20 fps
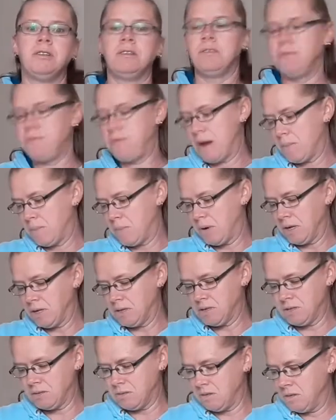
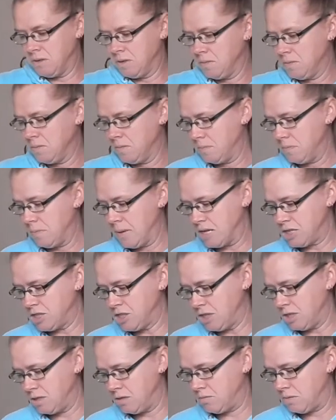fabric to match
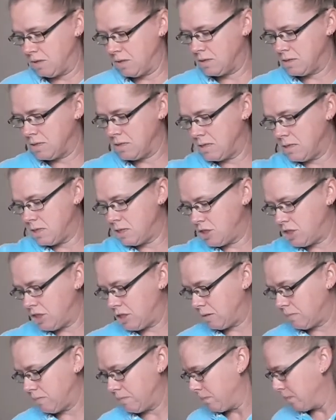in with the stitching.